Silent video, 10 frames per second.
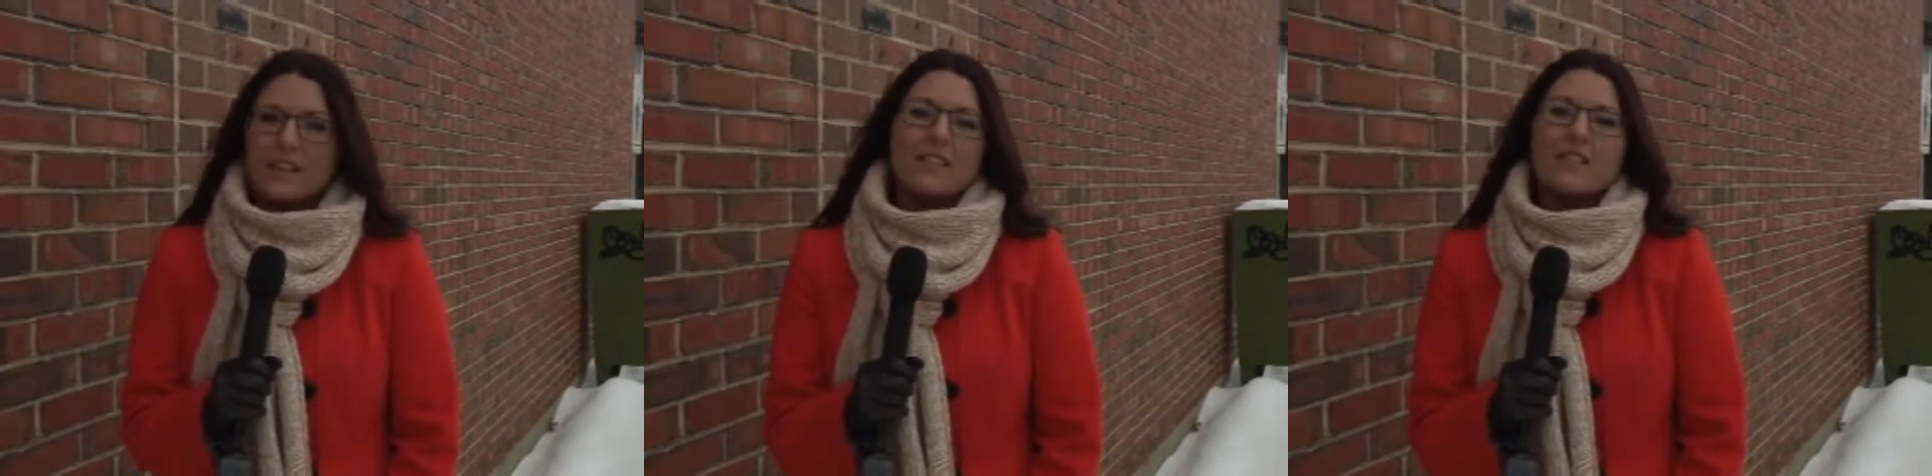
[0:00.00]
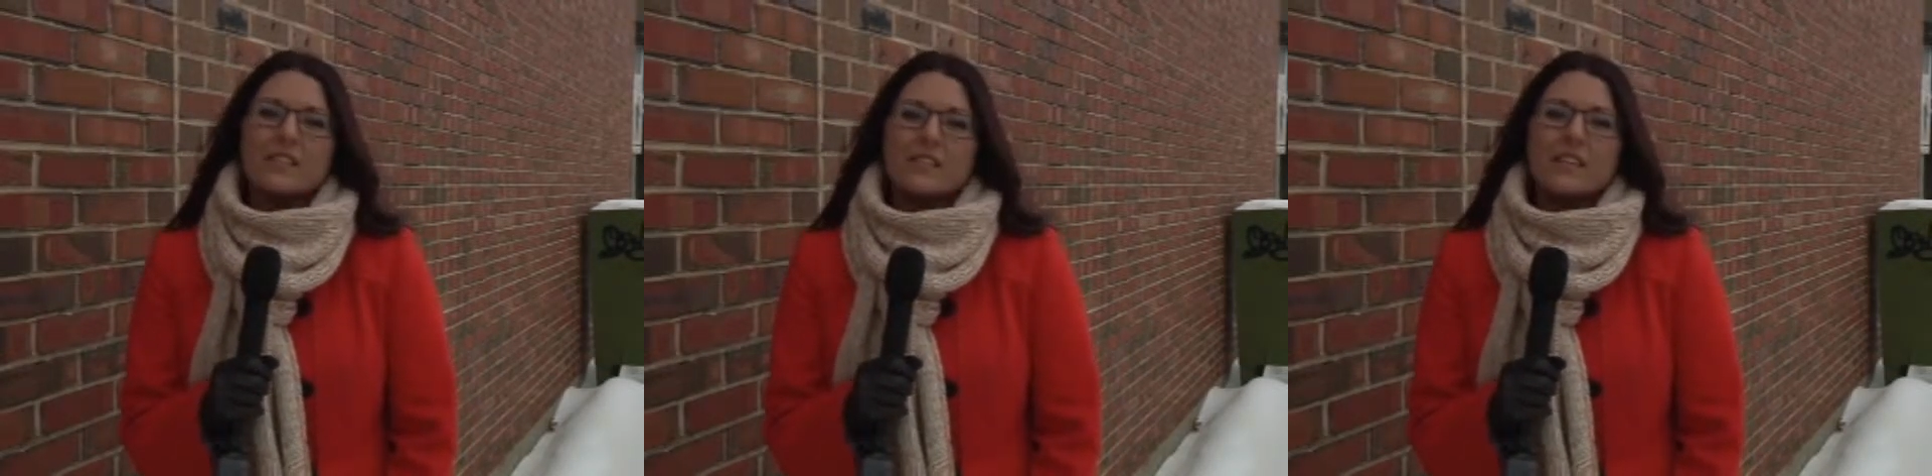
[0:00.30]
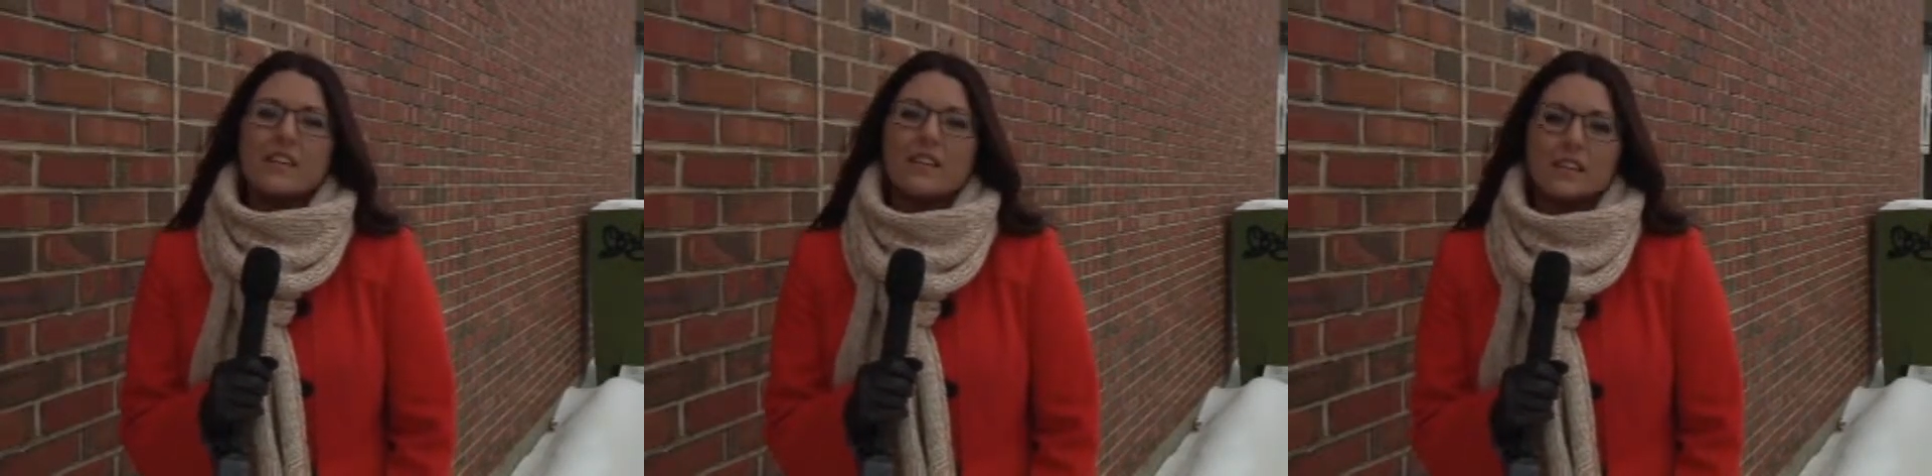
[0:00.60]
anything you've
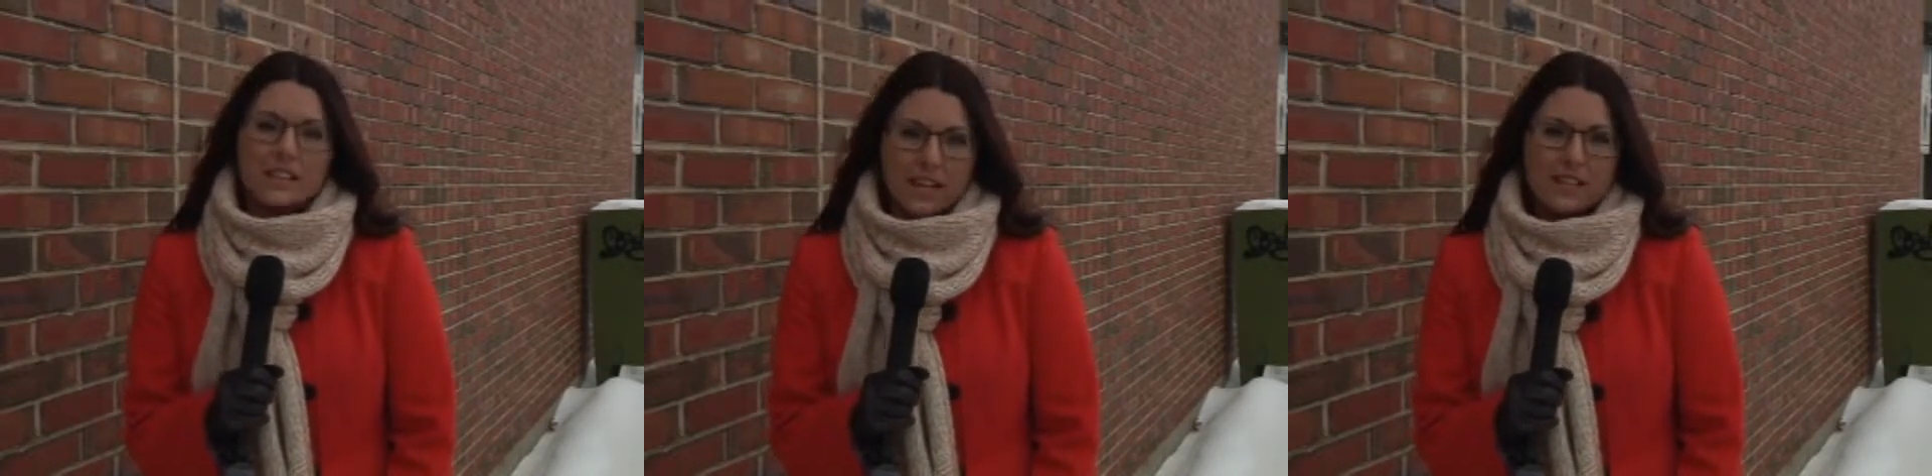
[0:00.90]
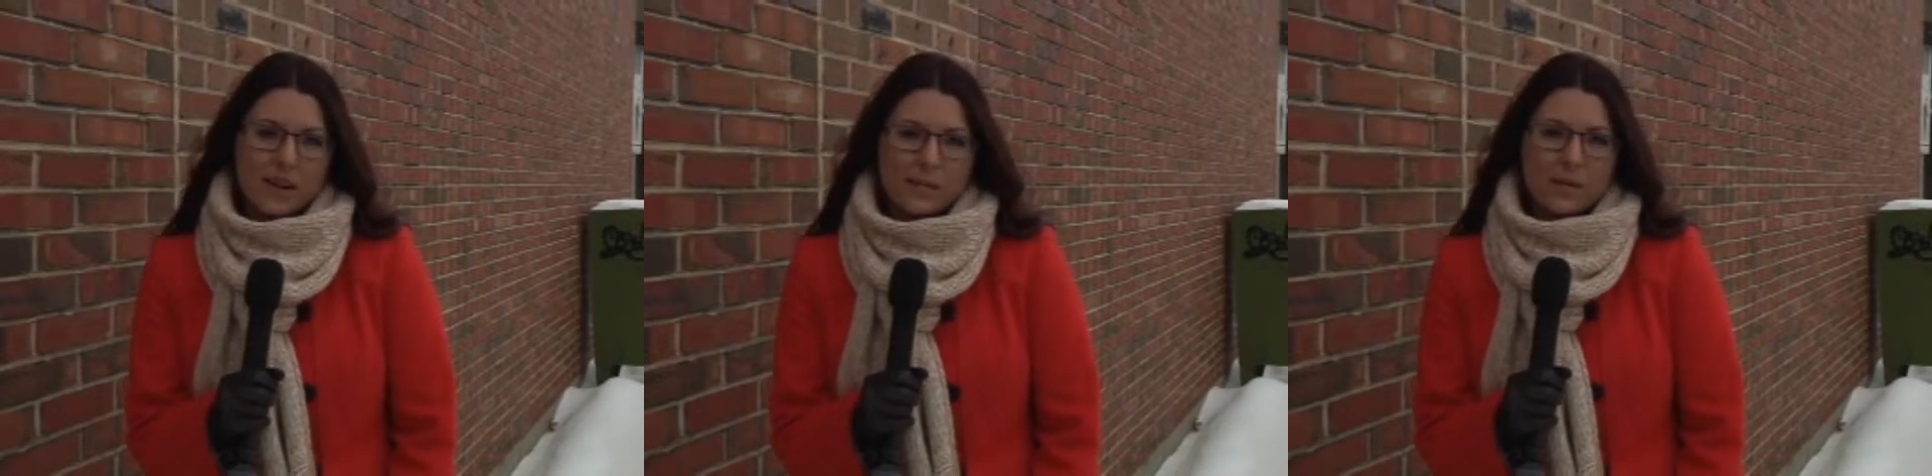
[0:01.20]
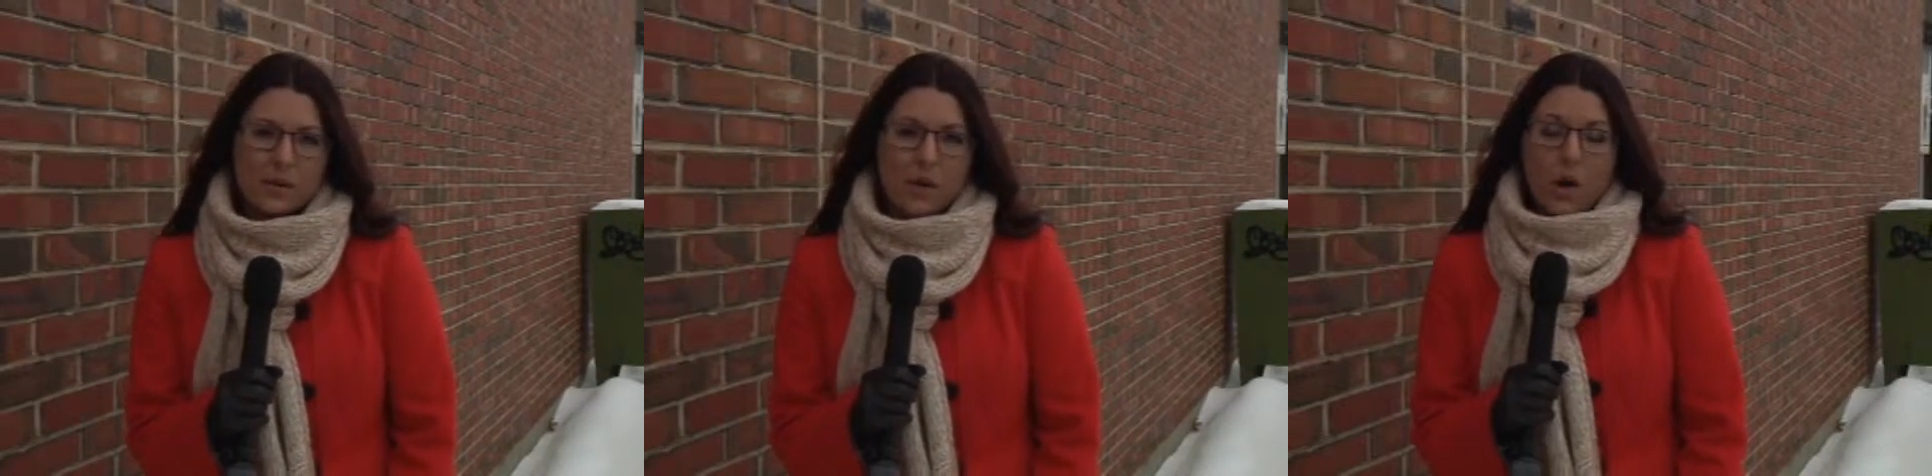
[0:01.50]
seen on tonight's
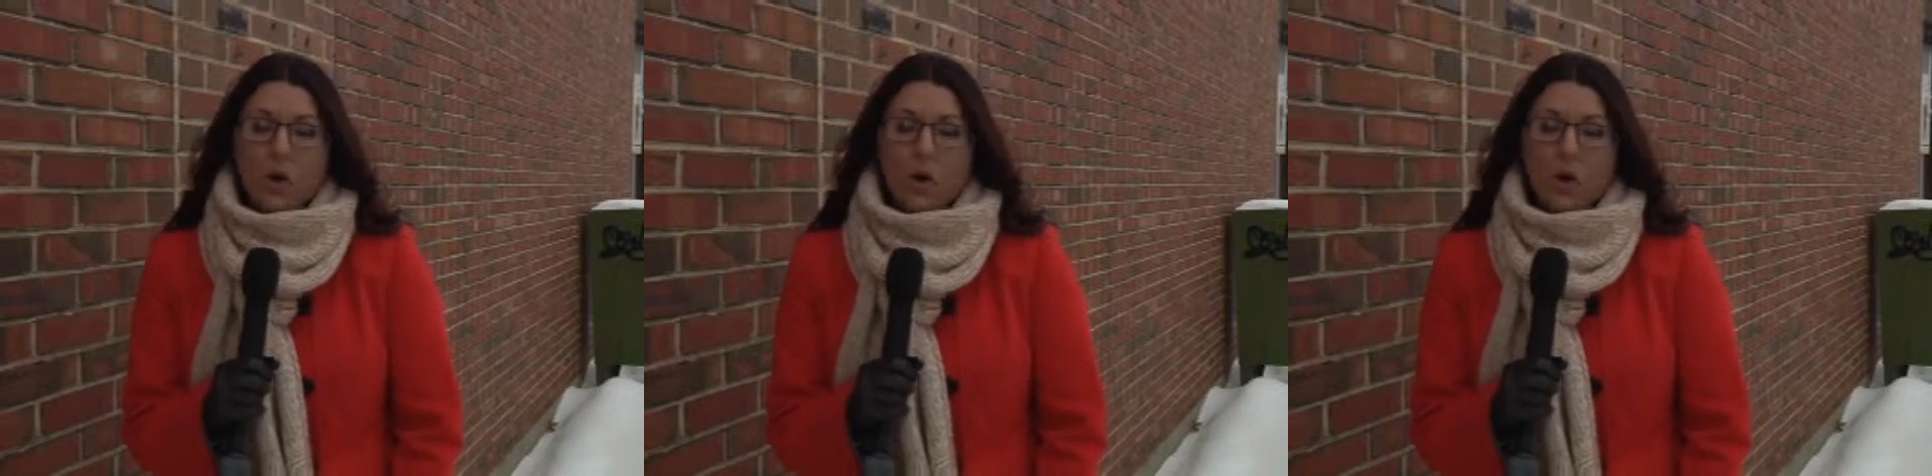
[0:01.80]
episode